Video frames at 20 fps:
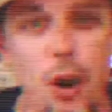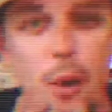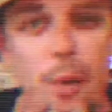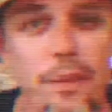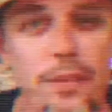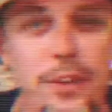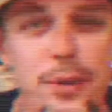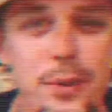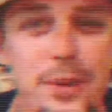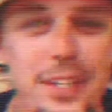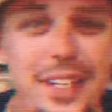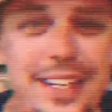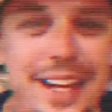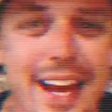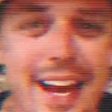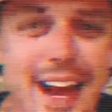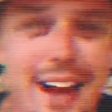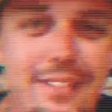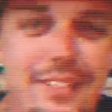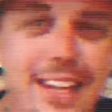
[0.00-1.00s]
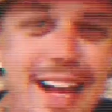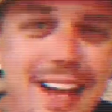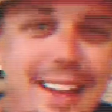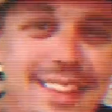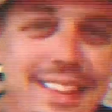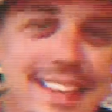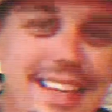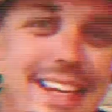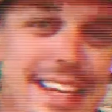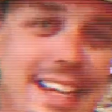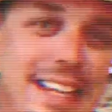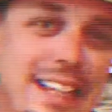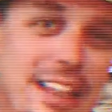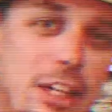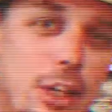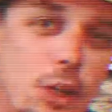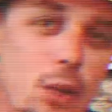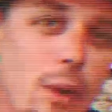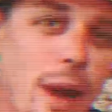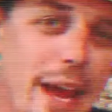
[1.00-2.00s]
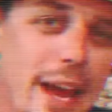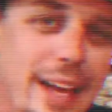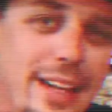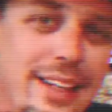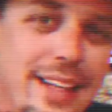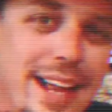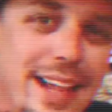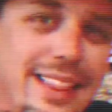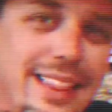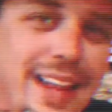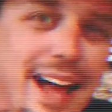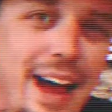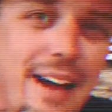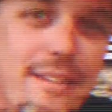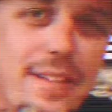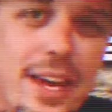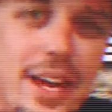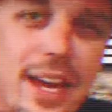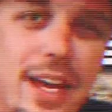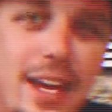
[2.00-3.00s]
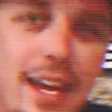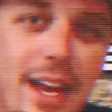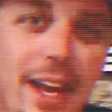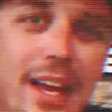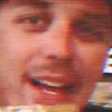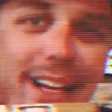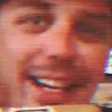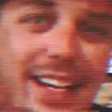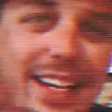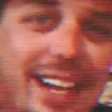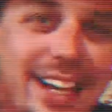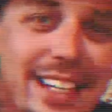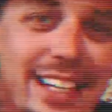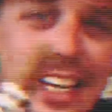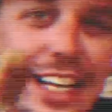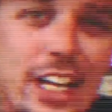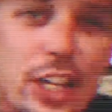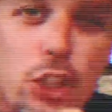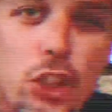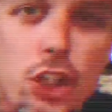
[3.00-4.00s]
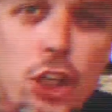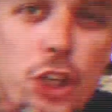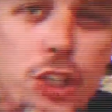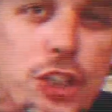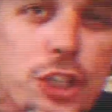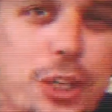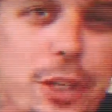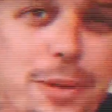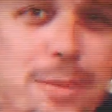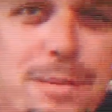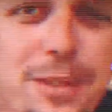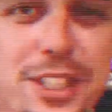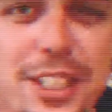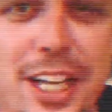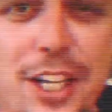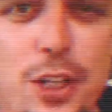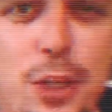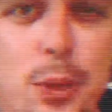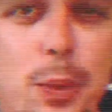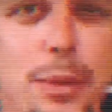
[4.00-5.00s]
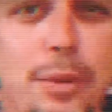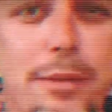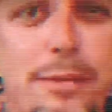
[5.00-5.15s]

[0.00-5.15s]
review, and today I've got the Gran Llave Connecticut in Churchill. Stay tuned.